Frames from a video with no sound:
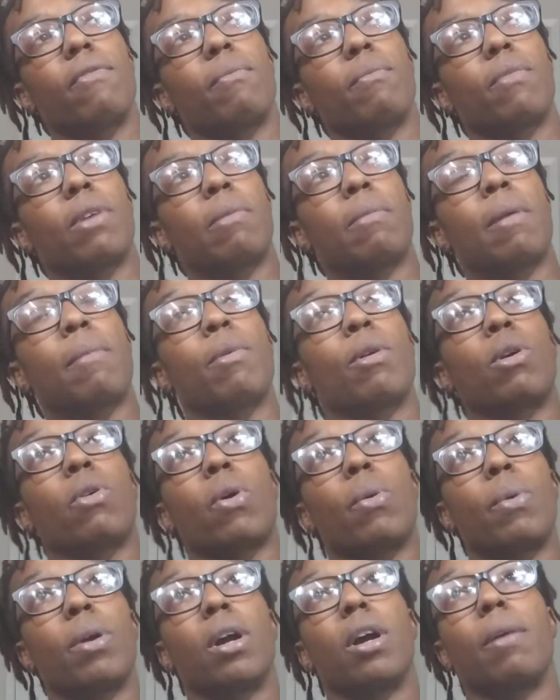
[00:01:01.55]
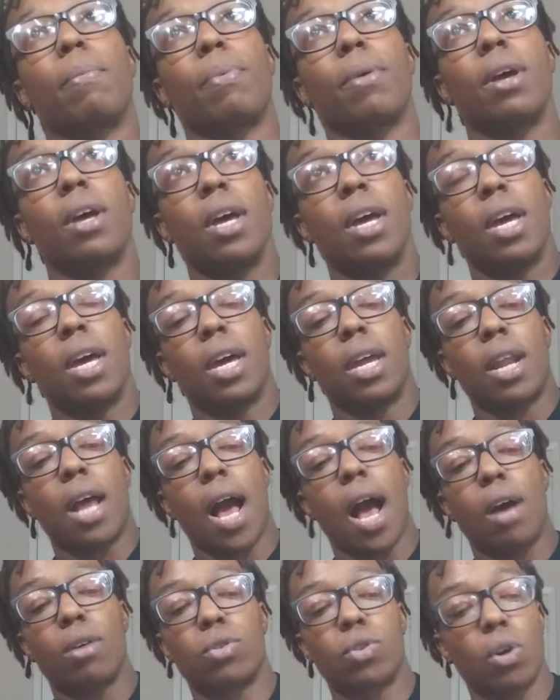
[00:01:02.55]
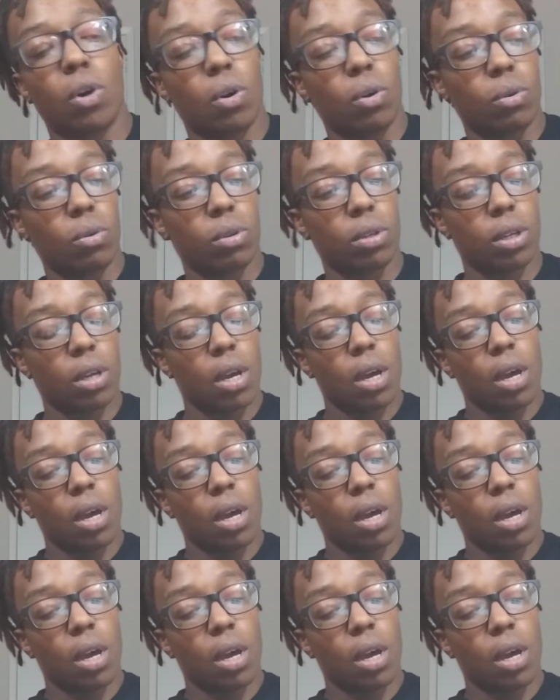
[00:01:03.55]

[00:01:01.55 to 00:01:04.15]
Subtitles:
Remember growing up in a household,